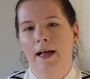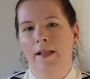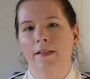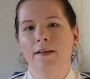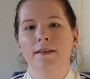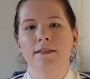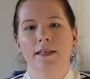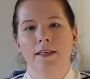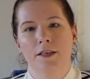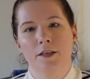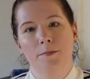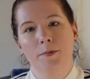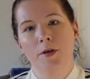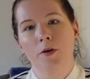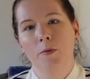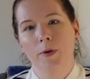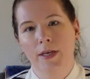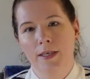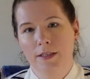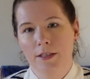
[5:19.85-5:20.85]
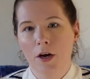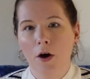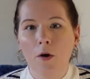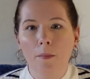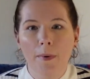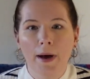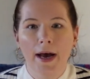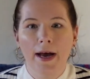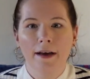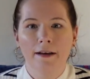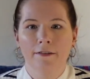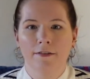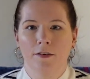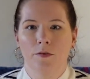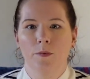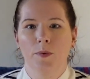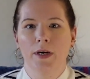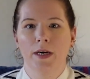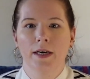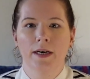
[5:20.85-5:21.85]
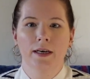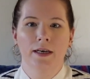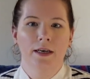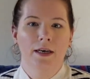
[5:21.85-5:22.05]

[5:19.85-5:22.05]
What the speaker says: Alexander McQueen tote bag for work.